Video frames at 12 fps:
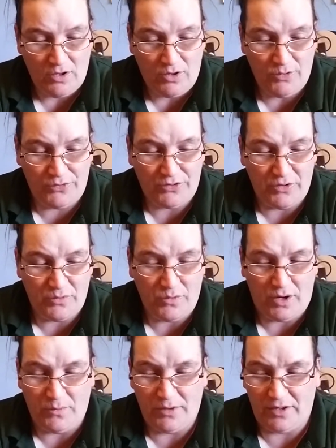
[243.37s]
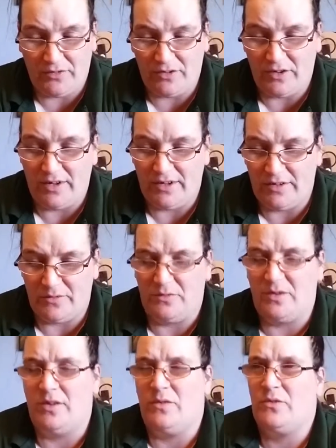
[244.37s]
Also, when I started, I
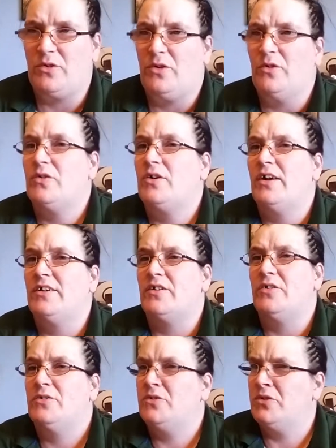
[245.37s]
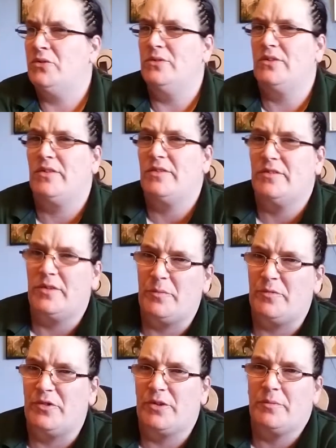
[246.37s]
kind of got caught into the
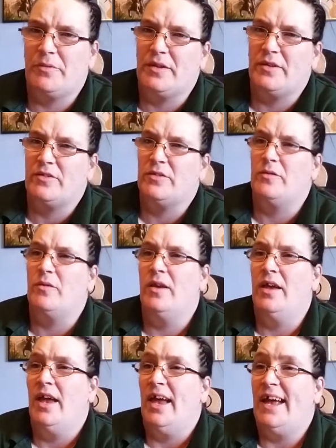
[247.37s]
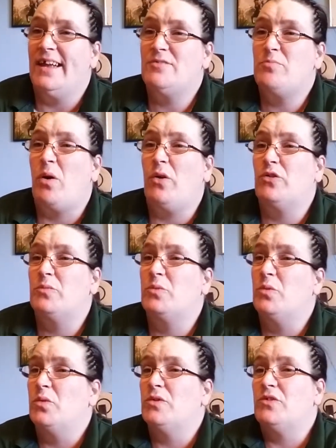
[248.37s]
sub for sub thing, so it's
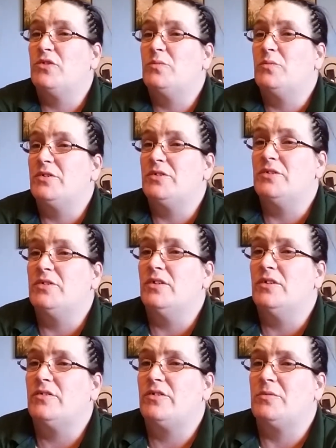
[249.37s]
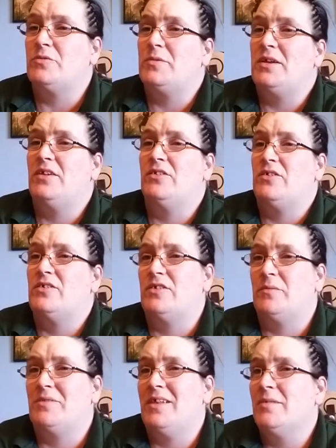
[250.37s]
possible that someone subbed me because I
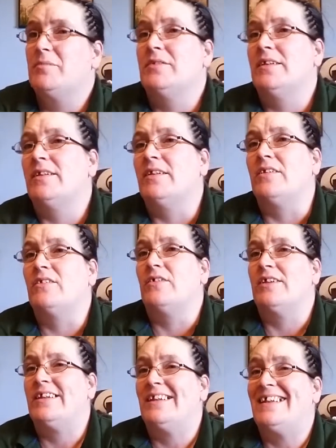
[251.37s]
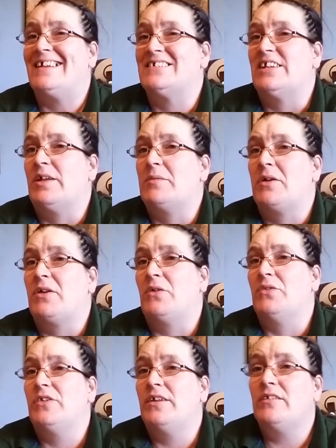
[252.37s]
subbed them and then they decided they didn't actually like my
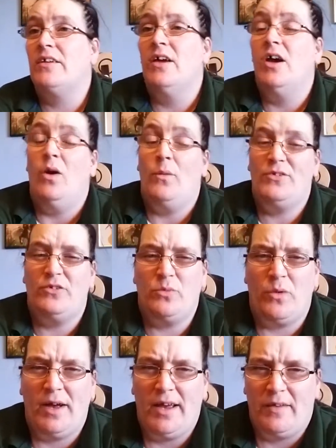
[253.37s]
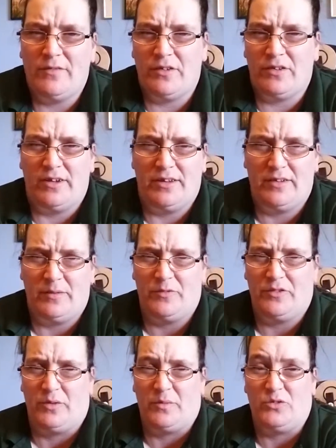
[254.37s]
content, which is why I've decided sub
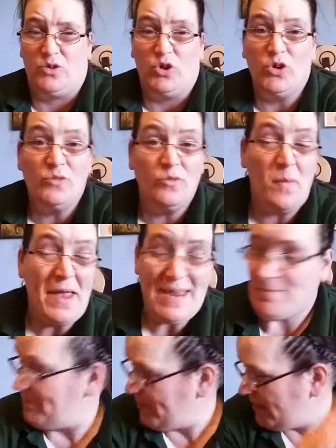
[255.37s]
for sub is not good for me.